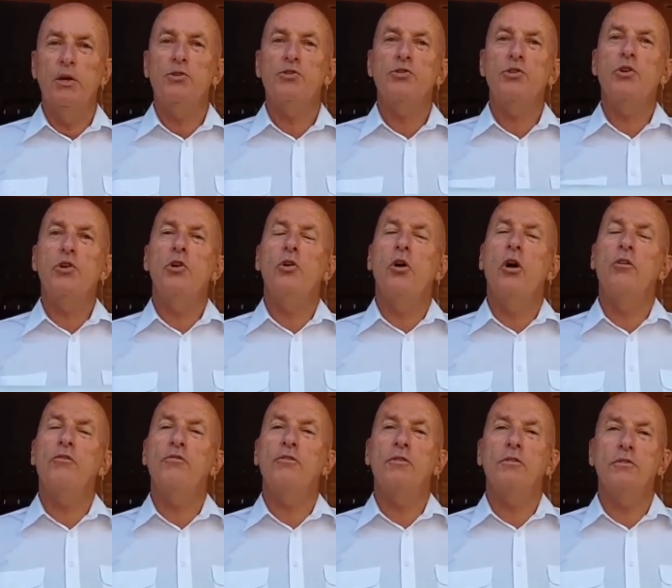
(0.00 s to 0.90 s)
Turn off
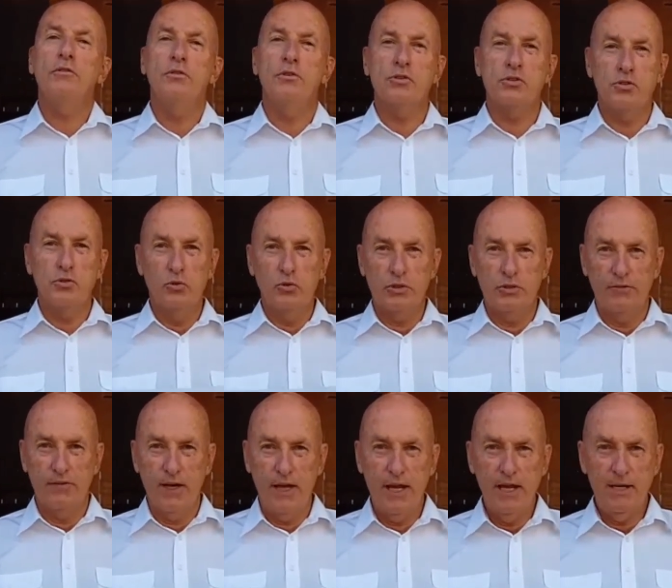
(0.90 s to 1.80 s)
the source of
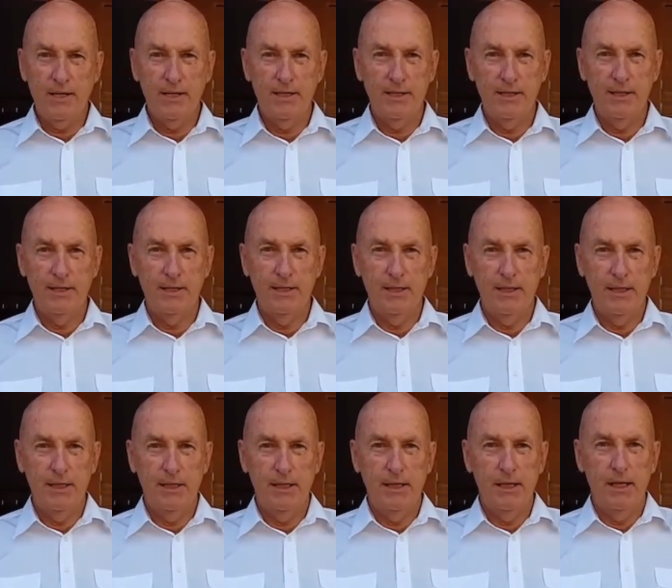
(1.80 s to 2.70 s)
heat
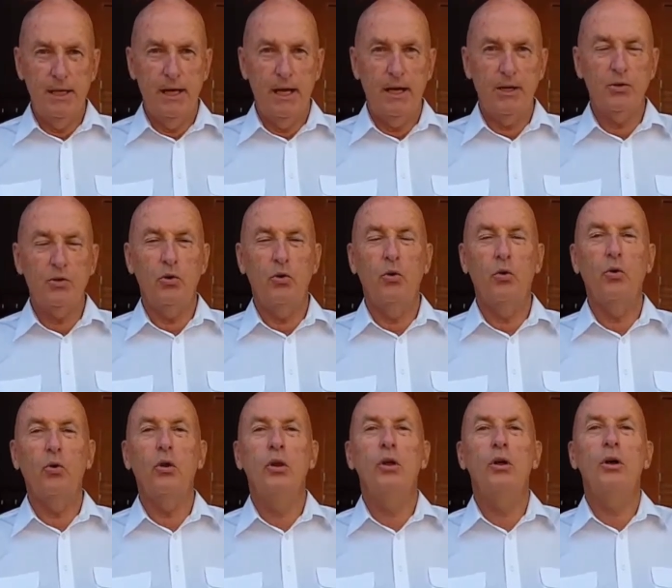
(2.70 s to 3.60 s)
and
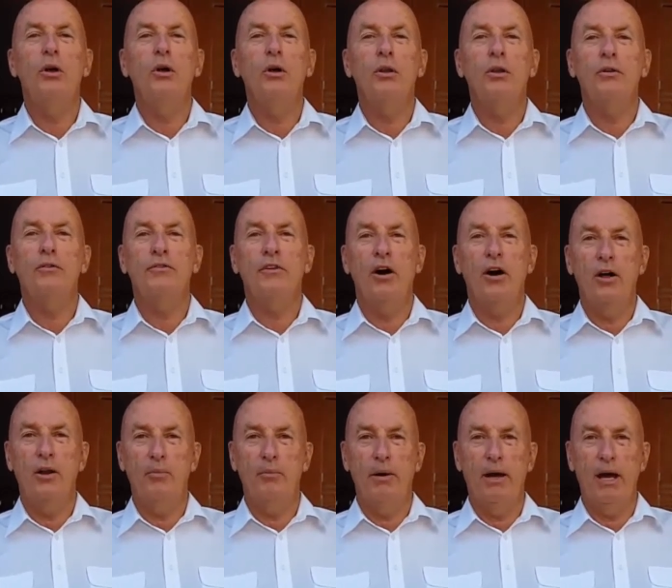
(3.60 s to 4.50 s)
call the fire
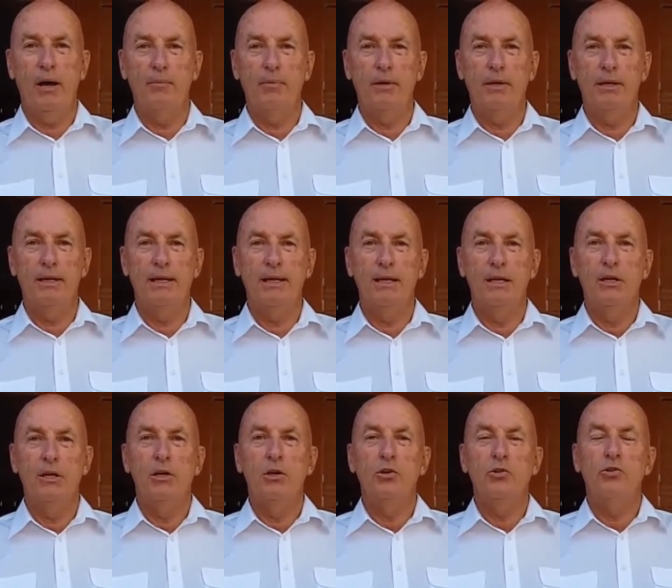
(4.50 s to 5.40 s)
department.
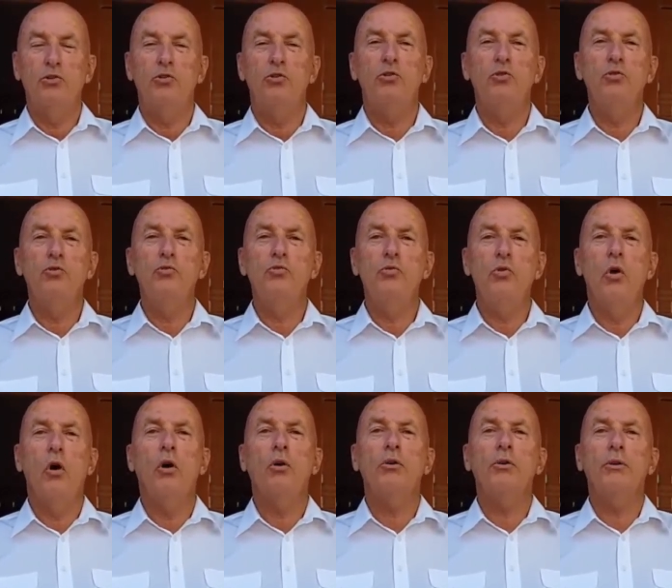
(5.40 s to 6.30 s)
Do
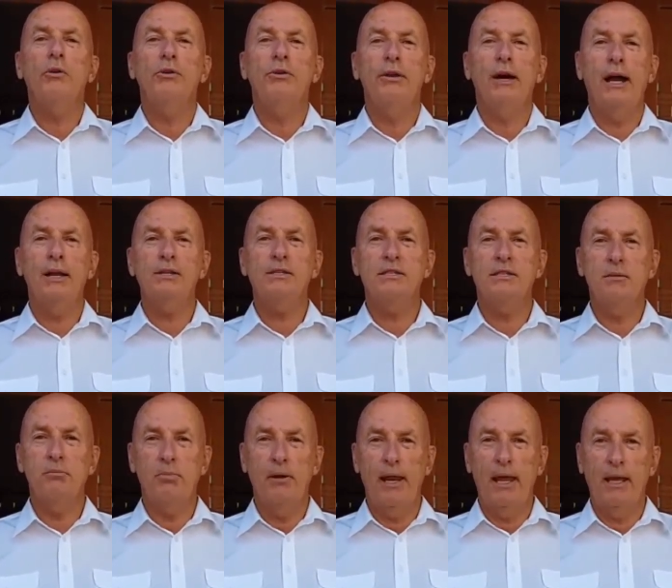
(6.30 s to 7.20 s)
not touch the
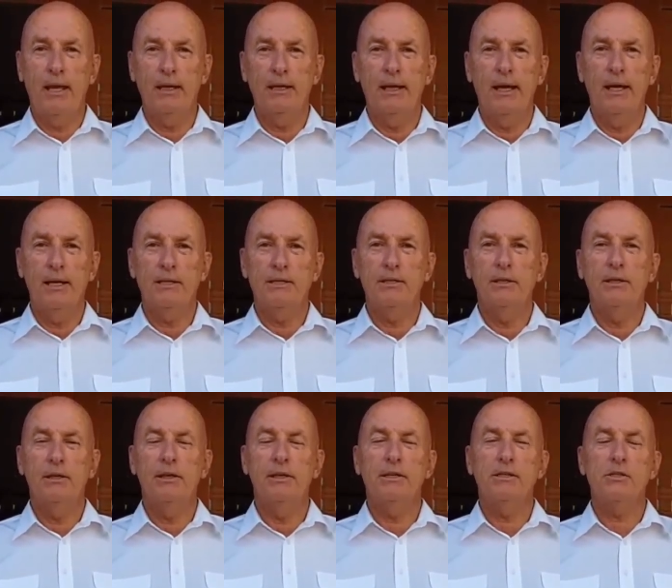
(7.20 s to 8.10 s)
blanket until
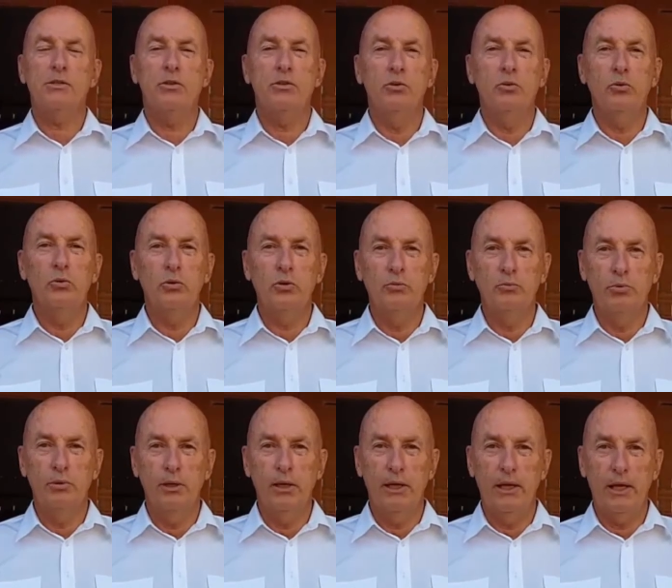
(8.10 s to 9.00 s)
it is cool
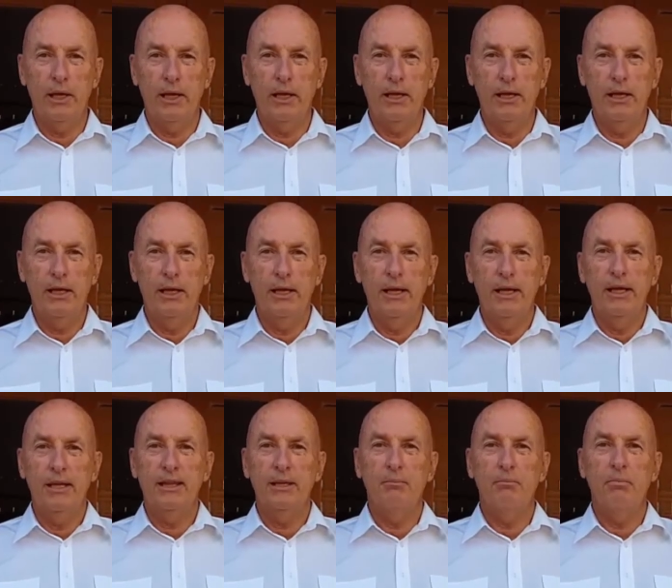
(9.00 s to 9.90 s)
completely.
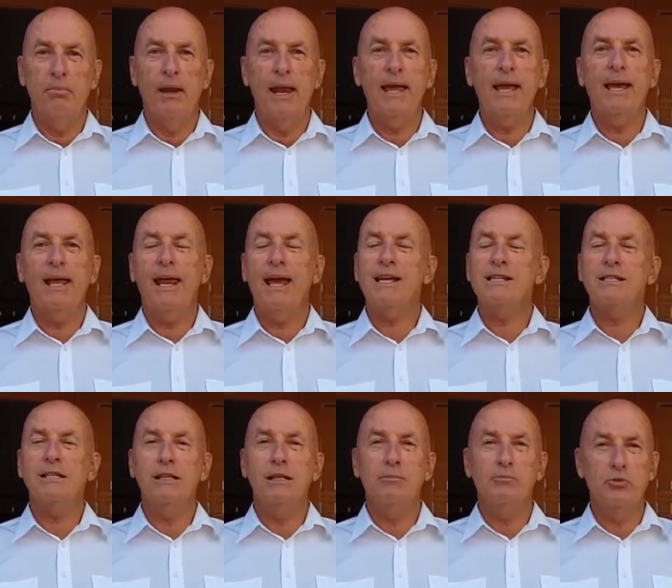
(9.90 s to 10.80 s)
The blanket
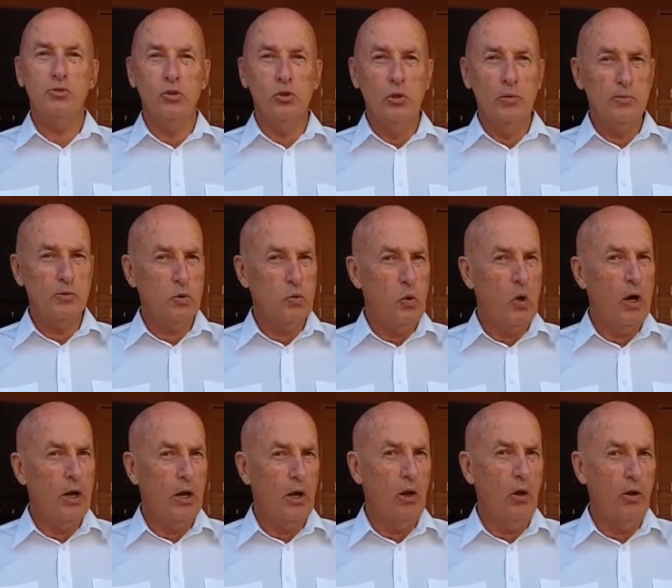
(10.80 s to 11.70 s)
actually absorbs
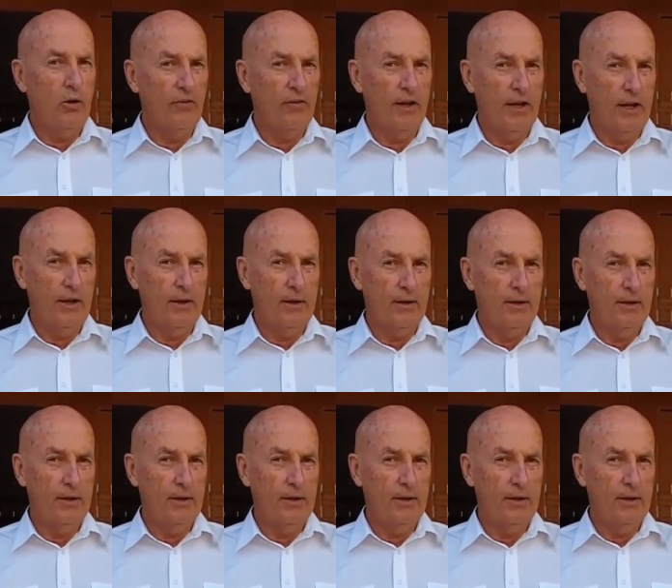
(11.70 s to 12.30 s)
quite a lot of heat.